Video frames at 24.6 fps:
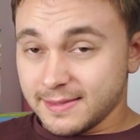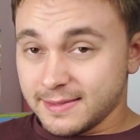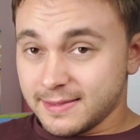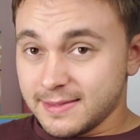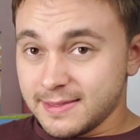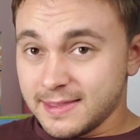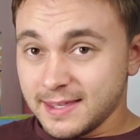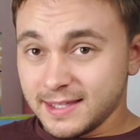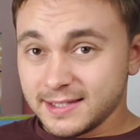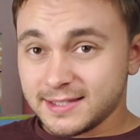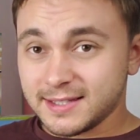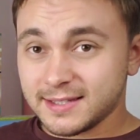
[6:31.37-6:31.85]

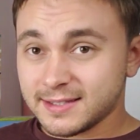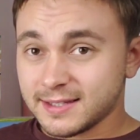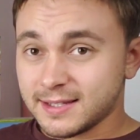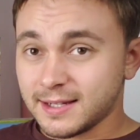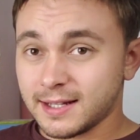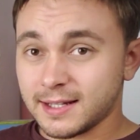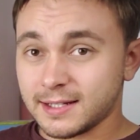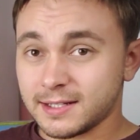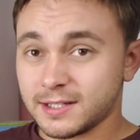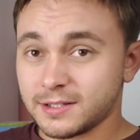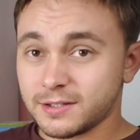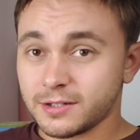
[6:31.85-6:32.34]
This is
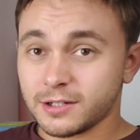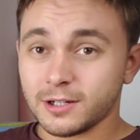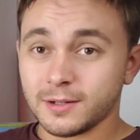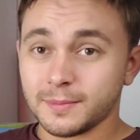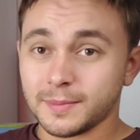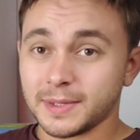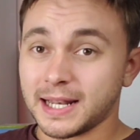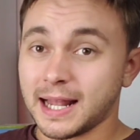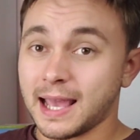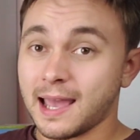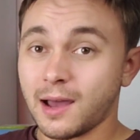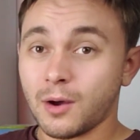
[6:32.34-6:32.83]
going to
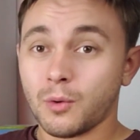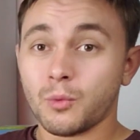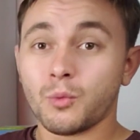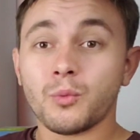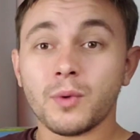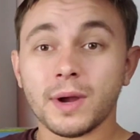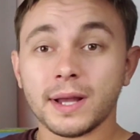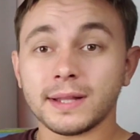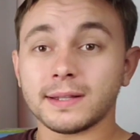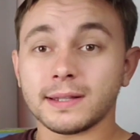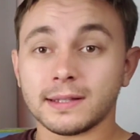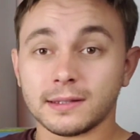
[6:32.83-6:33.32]
determine how
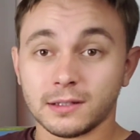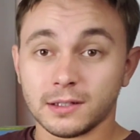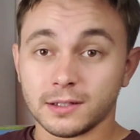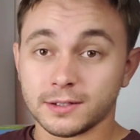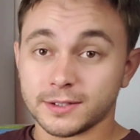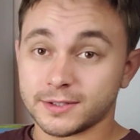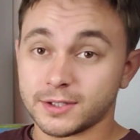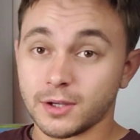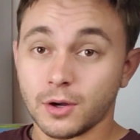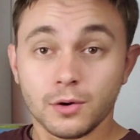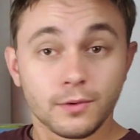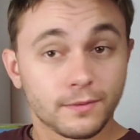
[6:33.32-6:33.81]
well it
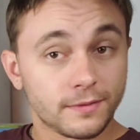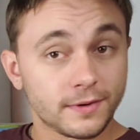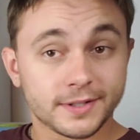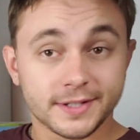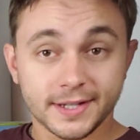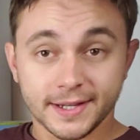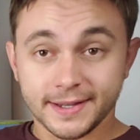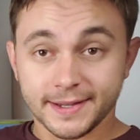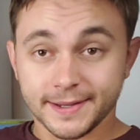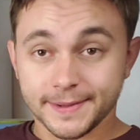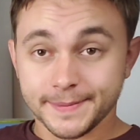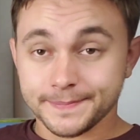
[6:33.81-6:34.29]
looks over
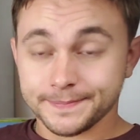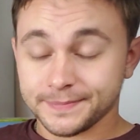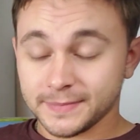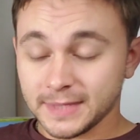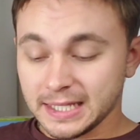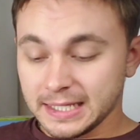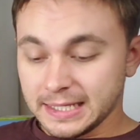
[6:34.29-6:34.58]
time.